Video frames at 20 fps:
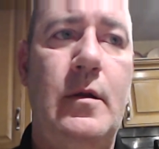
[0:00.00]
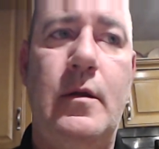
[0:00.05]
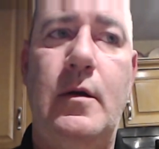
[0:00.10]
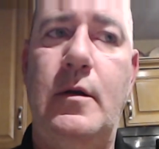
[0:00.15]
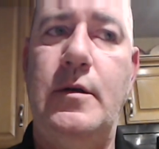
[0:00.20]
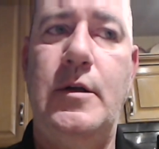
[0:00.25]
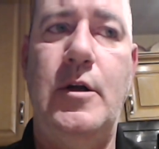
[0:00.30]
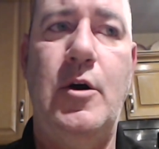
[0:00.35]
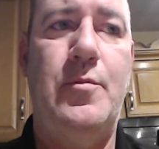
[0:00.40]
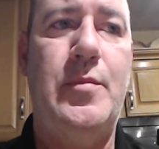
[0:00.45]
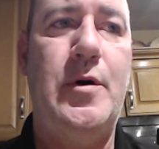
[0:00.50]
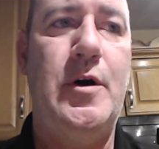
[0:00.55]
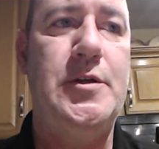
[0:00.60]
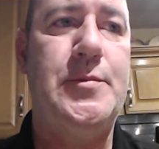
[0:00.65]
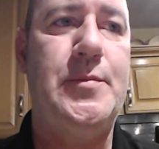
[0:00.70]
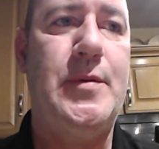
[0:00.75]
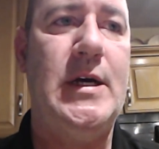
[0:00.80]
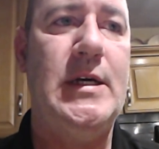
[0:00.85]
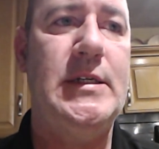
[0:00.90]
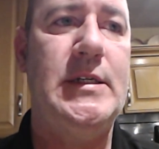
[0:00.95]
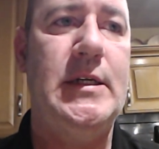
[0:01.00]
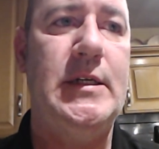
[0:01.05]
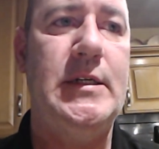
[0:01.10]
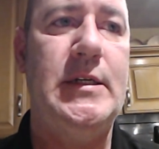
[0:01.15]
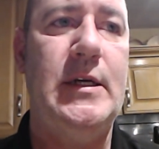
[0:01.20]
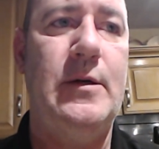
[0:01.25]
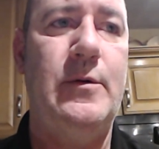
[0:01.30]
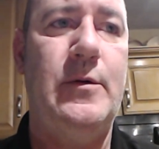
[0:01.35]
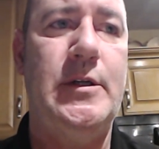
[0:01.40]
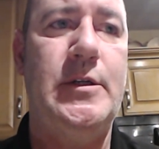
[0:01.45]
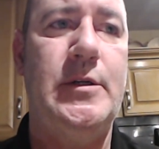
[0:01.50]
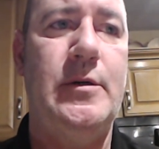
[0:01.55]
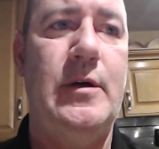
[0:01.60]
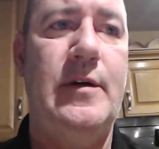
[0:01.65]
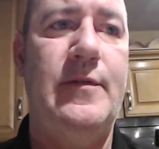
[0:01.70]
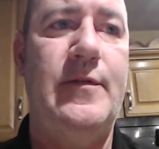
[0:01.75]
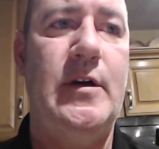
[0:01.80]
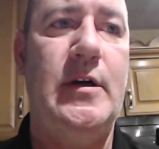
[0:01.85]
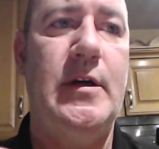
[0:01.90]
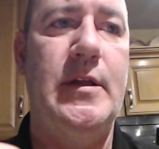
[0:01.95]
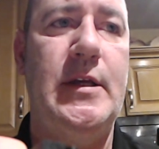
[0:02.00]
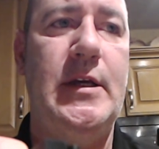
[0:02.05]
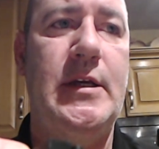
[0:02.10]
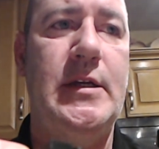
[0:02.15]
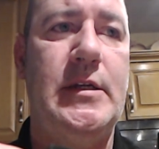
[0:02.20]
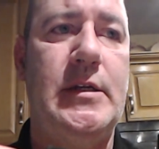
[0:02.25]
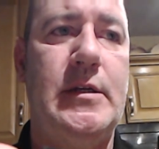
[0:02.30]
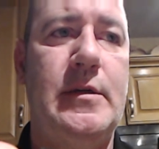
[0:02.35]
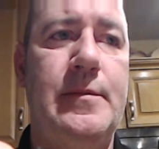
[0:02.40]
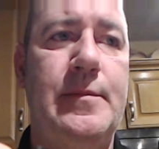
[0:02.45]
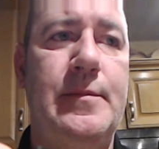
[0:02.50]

There's no post-processing whatsoever on these.